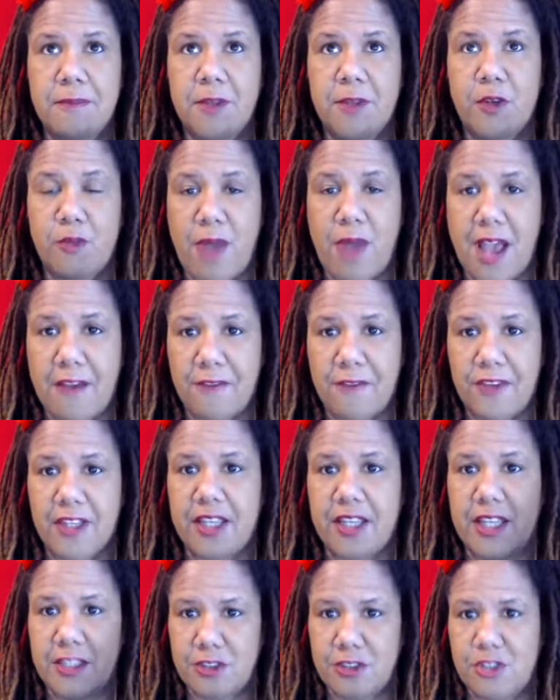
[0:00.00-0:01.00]

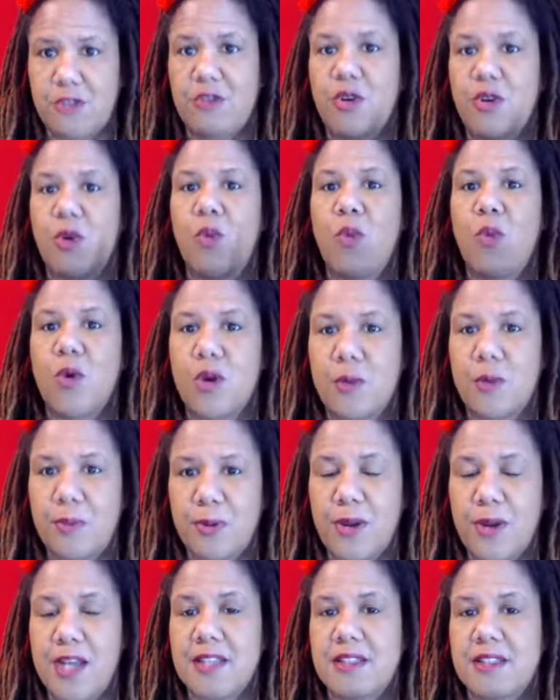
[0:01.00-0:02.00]
graphic into your
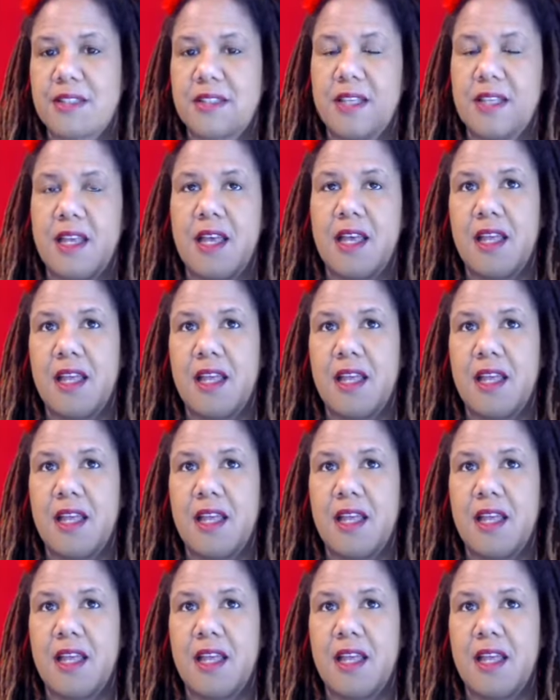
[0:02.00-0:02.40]
WordPress